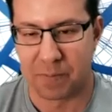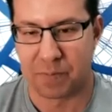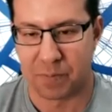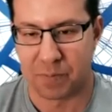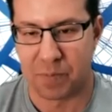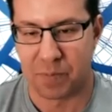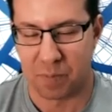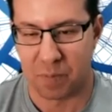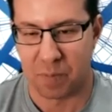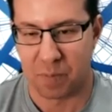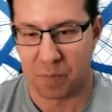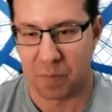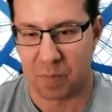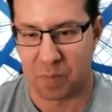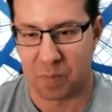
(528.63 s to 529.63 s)

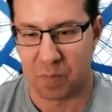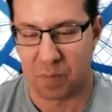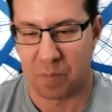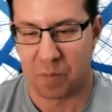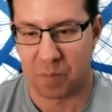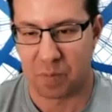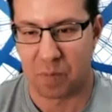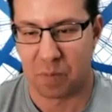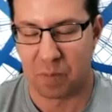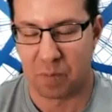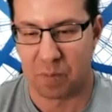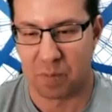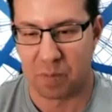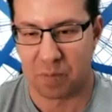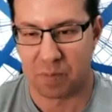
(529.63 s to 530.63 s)

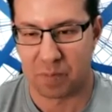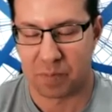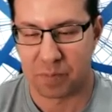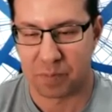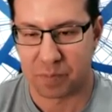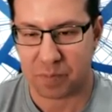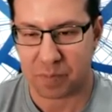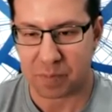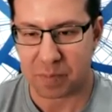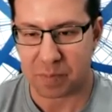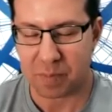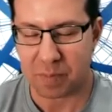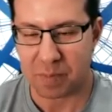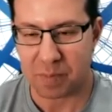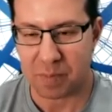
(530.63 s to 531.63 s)

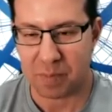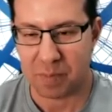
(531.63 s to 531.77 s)
(not speaking)